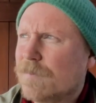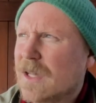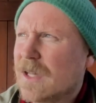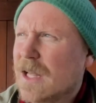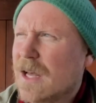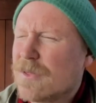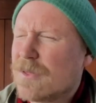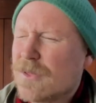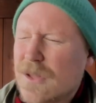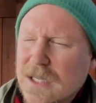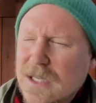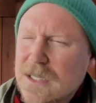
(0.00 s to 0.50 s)

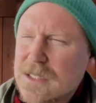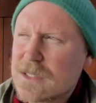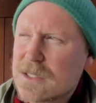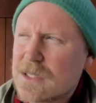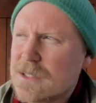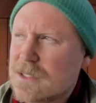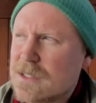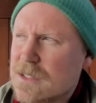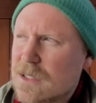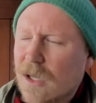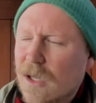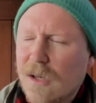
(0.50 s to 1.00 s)
I think it's
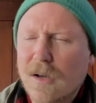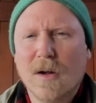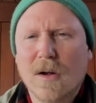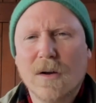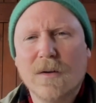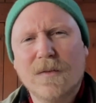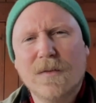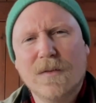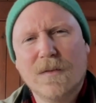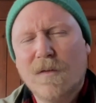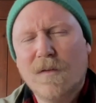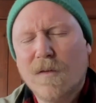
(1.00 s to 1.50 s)
because a
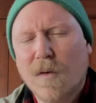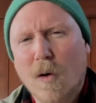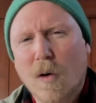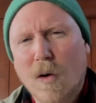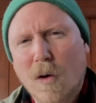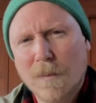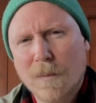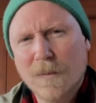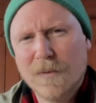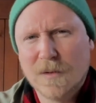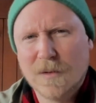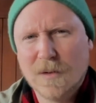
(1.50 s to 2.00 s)
lot of the
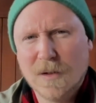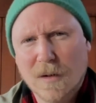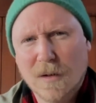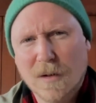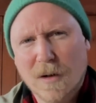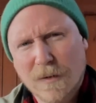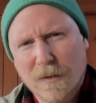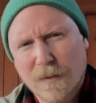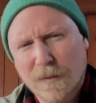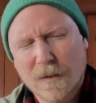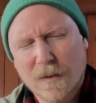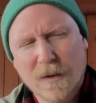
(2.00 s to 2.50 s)
forms and a
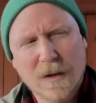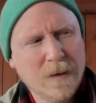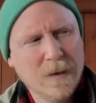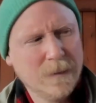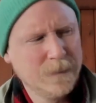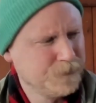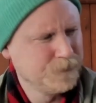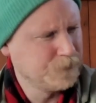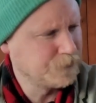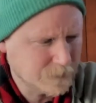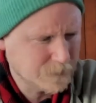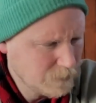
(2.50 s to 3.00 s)
lot of
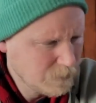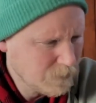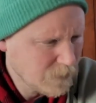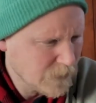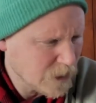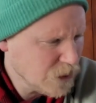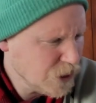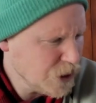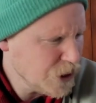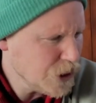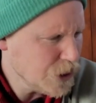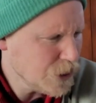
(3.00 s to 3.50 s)
the
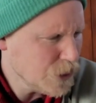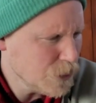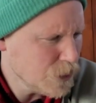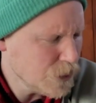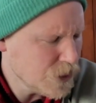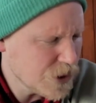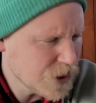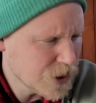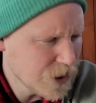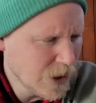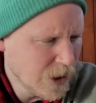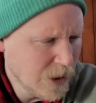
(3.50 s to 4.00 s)

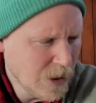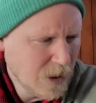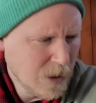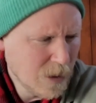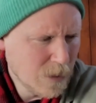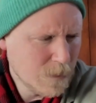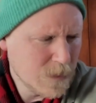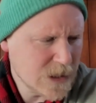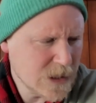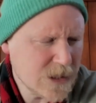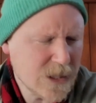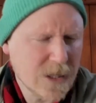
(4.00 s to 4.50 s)
huge
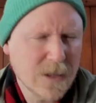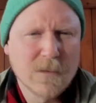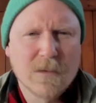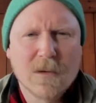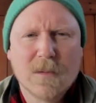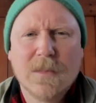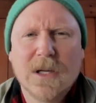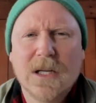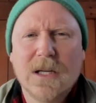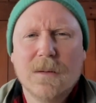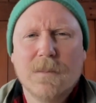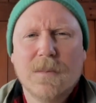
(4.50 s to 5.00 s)

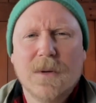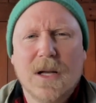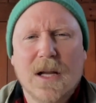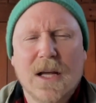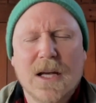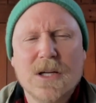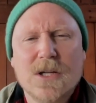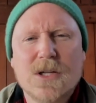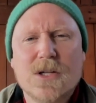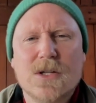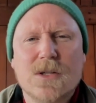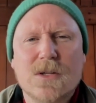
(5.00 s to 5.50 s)
material
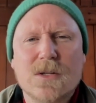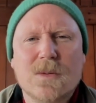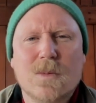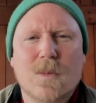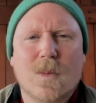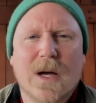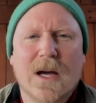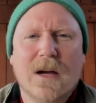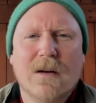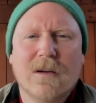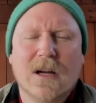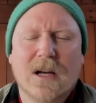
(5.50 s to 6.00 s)
manipulations
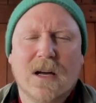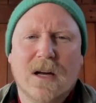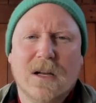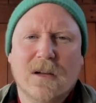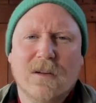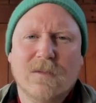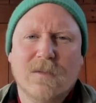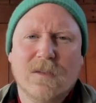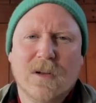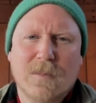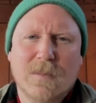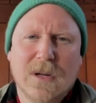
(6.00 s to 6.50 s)
wear a
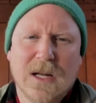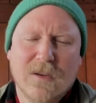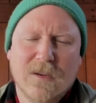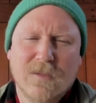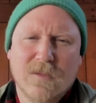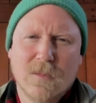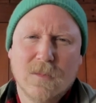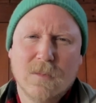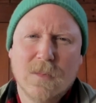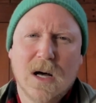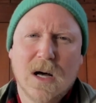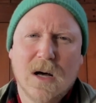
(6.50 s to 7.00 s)
kind of a
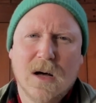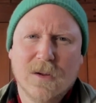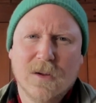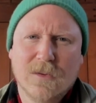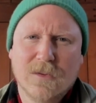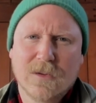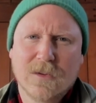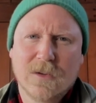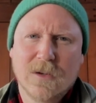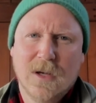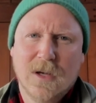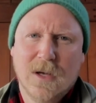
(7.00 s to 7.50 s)
playful
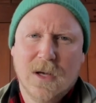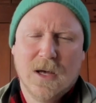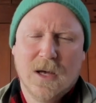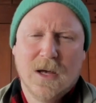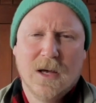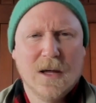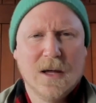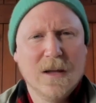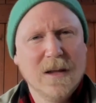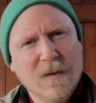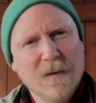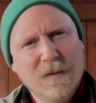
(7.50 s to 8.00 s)
mask,
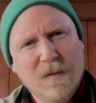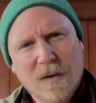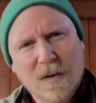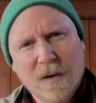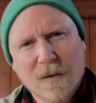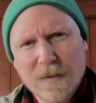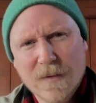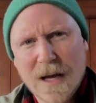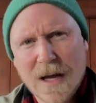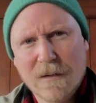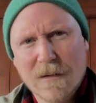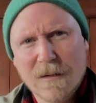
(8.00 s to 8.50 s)
and they're full
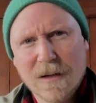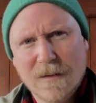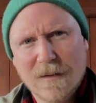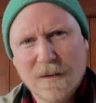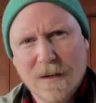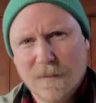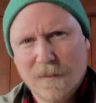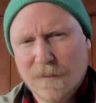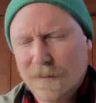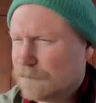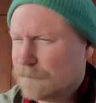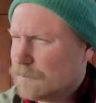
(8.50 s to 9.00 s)
of
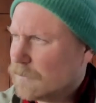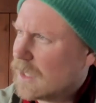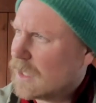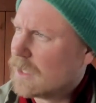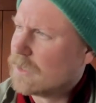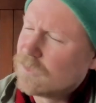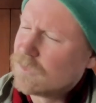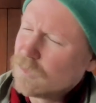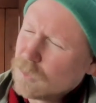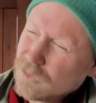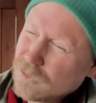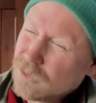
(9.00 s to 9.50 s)
narrative
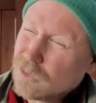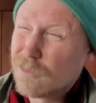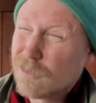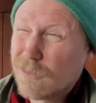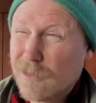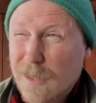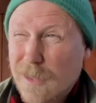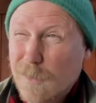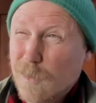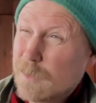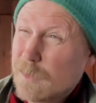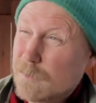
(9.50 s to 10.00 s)
and to a
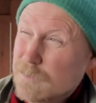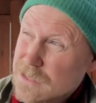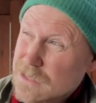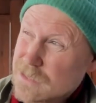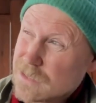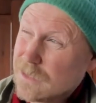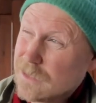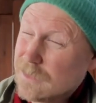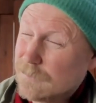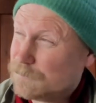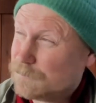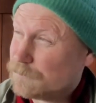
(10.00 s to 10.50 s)
degree
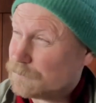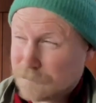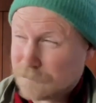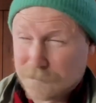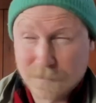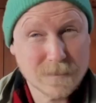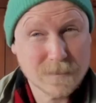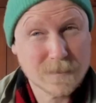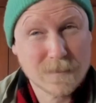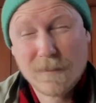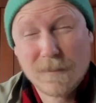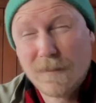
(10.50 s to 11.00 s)
whimsy.
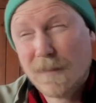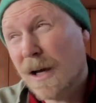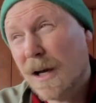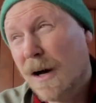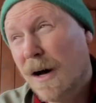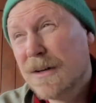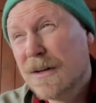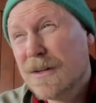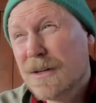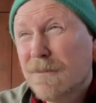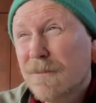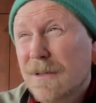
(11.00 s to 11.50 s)

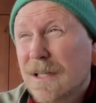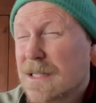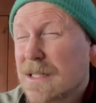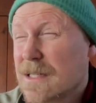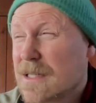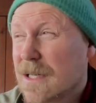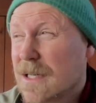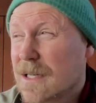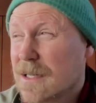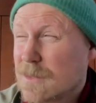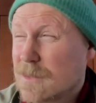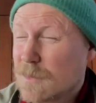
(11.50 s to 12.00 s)
I don't really
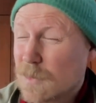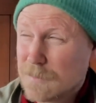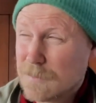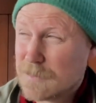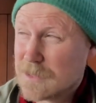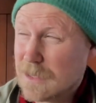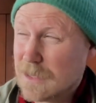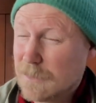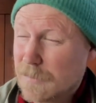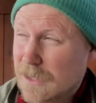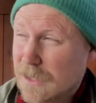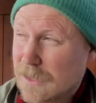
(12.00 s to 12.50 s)
see it as
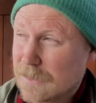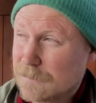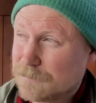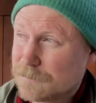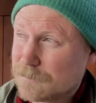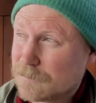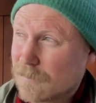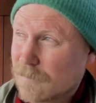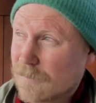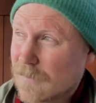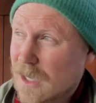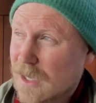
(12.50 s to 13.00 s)
whimsy, but
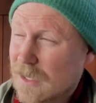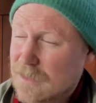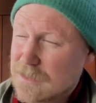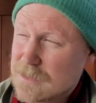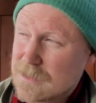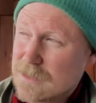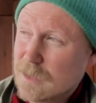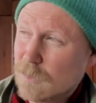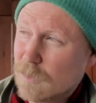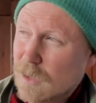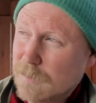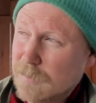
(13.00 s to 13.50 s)
I can
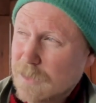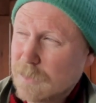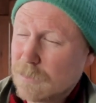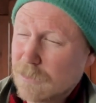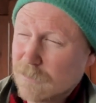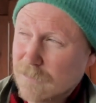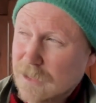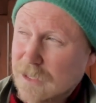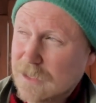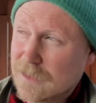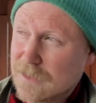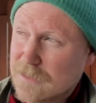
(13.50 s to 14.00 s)
see why
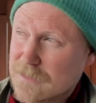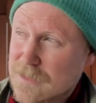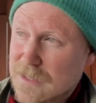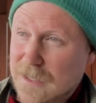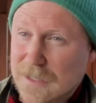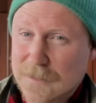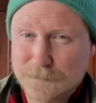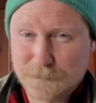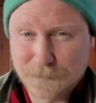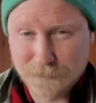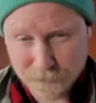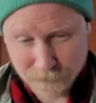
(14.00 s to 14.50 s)
people read it as that.